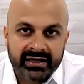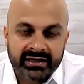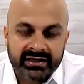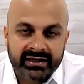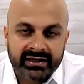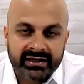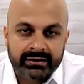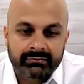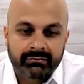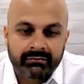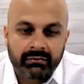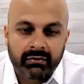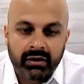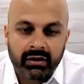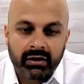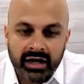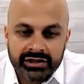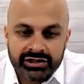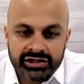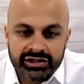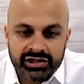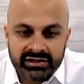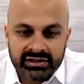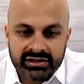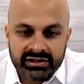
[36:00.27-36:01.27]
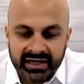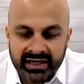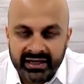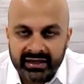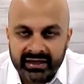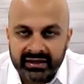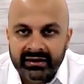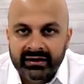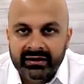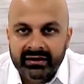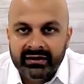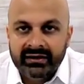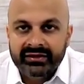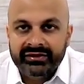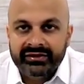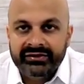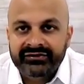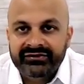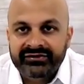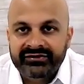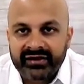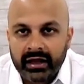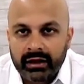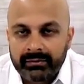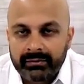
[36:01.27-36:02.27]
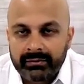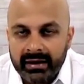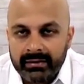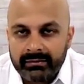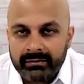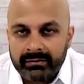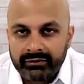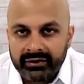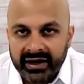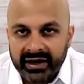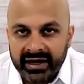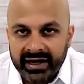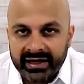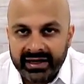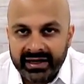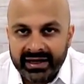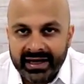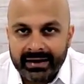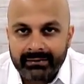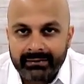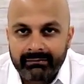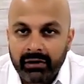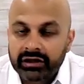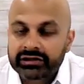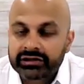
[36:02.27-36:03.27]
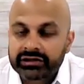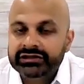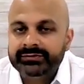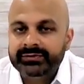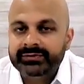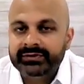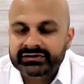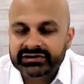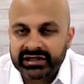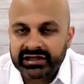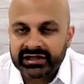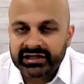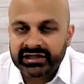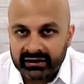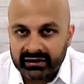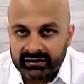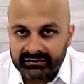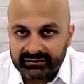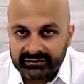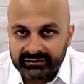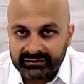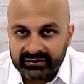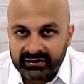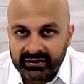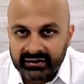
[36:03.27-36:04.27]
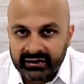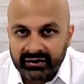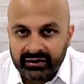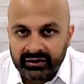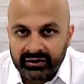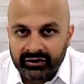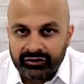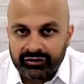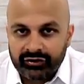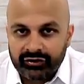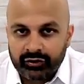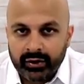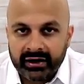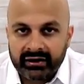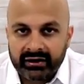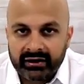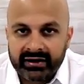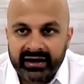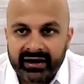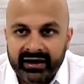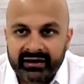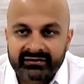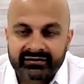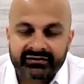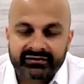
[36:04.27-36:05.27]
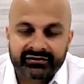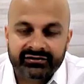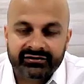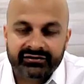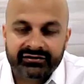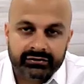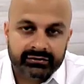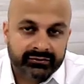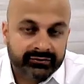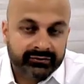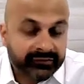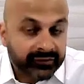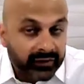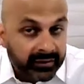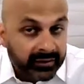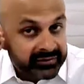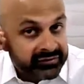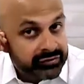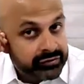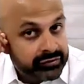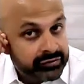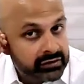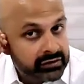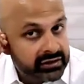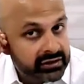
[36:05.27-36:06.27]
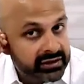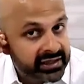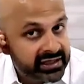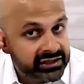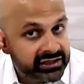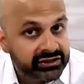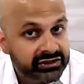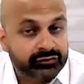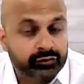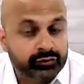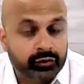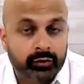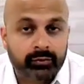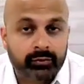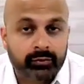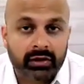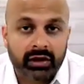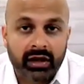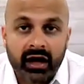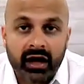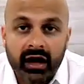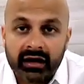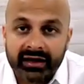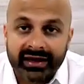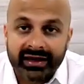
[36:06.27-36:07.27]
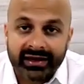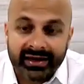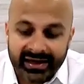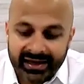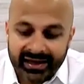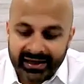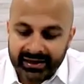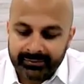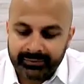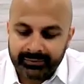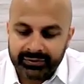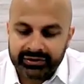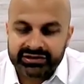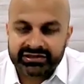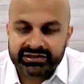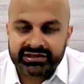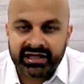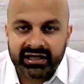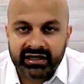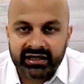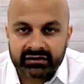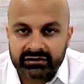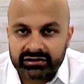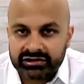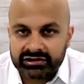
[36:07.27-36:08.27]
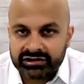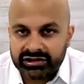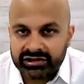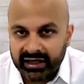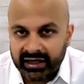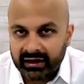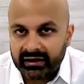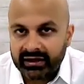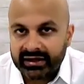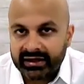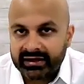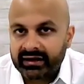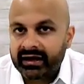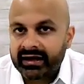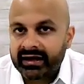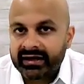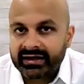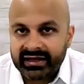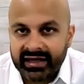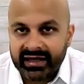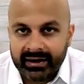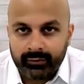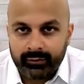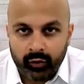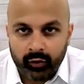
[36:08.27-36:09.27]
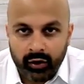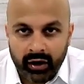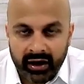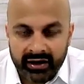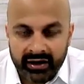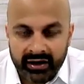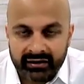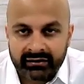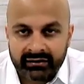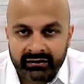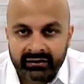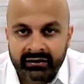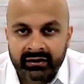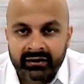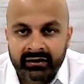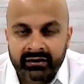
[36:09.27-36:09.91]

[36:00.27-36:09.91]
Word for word: it can modulate the cell membrane at multiple channels. So, whereas certain pharmaceutical agents will block a particular channel, like ICAM1,